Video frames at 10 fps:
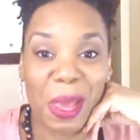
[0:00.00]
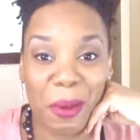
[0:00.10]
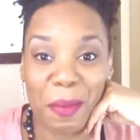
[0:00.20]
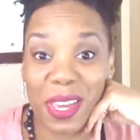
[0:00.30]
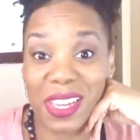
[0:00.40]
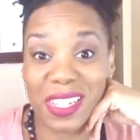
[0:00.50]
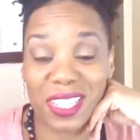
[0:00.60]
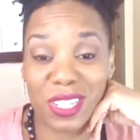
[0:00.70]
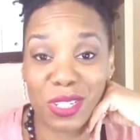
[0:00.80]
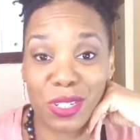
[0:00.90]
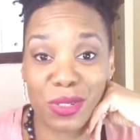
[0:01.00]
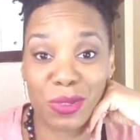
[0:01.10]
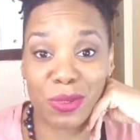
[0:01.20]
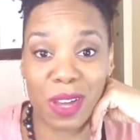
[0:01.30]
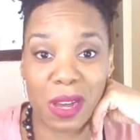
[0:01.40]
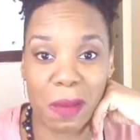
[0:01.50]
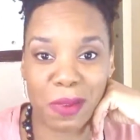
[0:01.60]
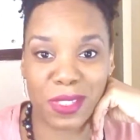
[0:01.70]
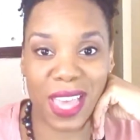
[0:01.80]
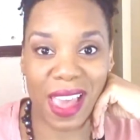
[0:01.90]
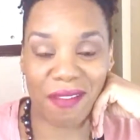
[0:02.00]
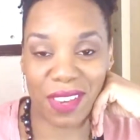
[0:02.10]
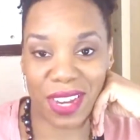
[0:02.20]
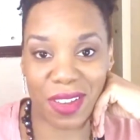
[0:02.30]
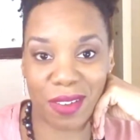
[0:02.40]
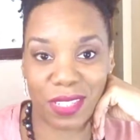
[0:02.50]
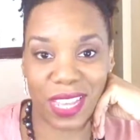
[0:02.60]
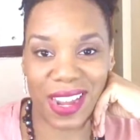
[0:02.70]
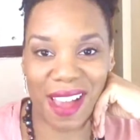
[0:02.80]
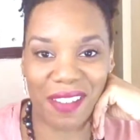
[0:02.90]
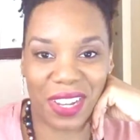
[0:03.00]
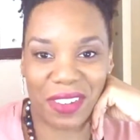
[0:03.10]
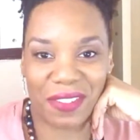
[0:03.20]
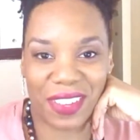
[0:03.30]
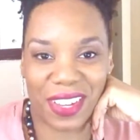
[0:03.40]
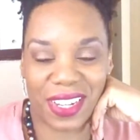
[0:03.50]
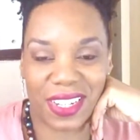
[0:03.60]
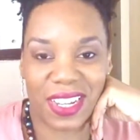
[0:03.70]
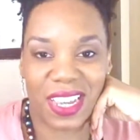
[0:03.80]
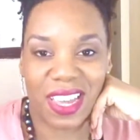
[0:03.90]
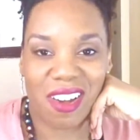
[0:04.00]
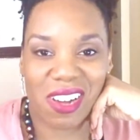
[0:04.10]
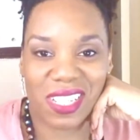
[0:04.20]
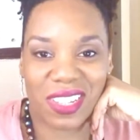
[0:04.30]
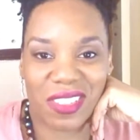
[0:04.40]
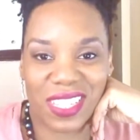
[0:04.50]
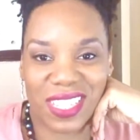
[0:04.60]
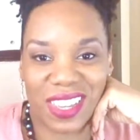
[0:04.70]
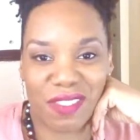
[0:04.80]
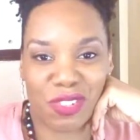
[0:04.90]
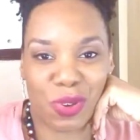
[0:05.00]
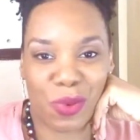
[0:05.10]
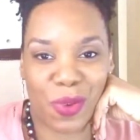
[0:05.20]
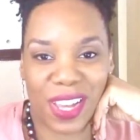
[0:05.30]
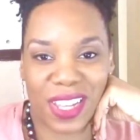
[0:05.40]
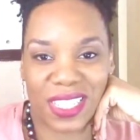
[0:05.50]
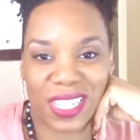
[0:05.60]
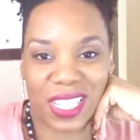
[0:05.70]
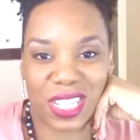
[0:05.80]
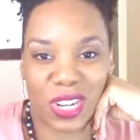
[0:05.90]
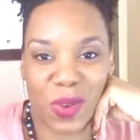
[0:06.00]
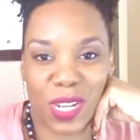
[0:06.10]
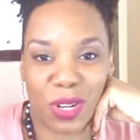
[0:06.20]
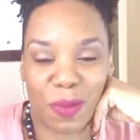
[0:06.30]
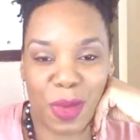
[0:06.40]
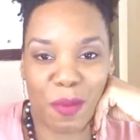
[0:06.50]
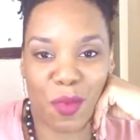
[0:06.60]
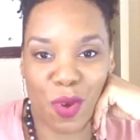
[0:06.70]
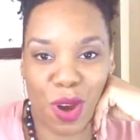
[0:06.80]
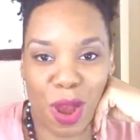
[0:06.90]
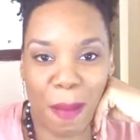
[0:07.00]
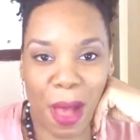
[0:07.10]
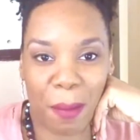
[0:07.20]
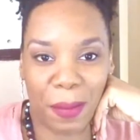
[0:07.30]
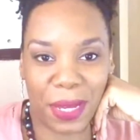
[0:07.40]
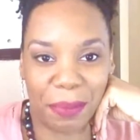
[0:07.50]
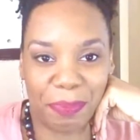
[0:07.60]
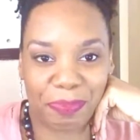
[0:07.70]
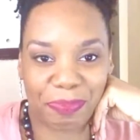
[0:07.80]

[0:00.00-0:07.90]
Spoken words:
it would be good to do a couple tag videos and have a little fun. Also, this gives you a way to get to know a little bit more about me.